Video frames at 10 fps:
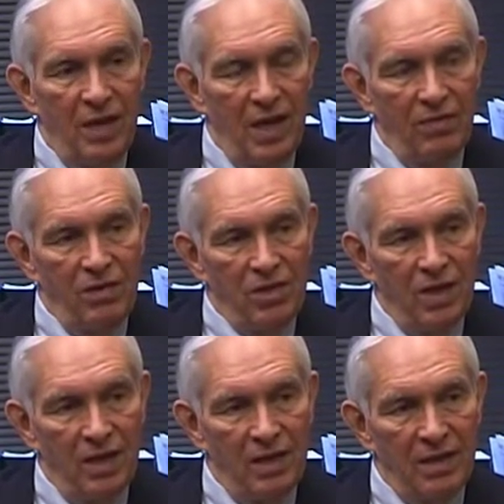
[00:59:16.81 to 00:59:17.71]
that have this
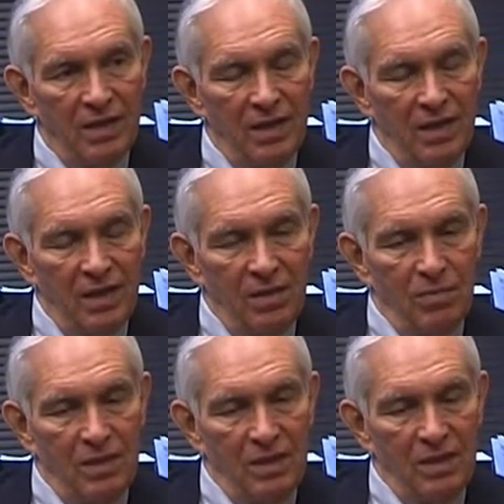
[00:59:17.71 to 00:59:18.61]
now.
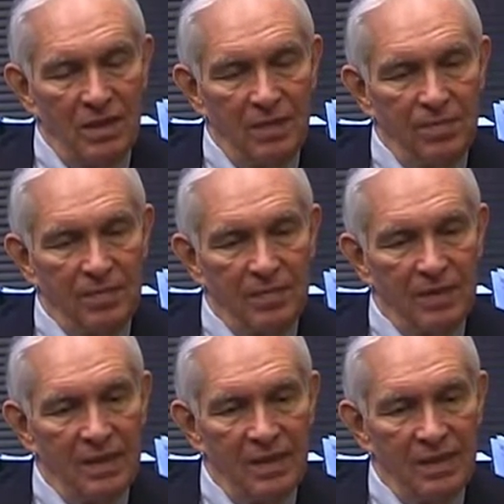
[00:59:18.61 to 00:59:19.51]
But
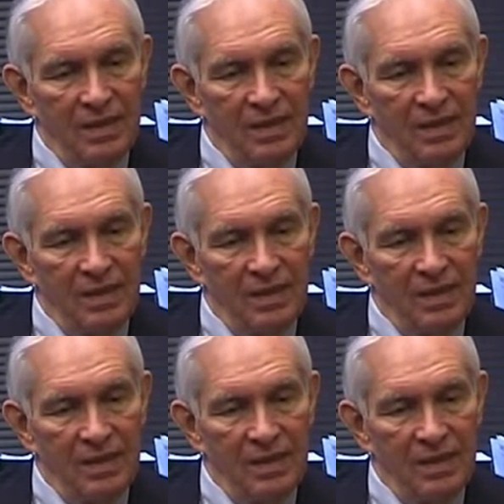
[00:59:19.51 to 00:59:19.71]
it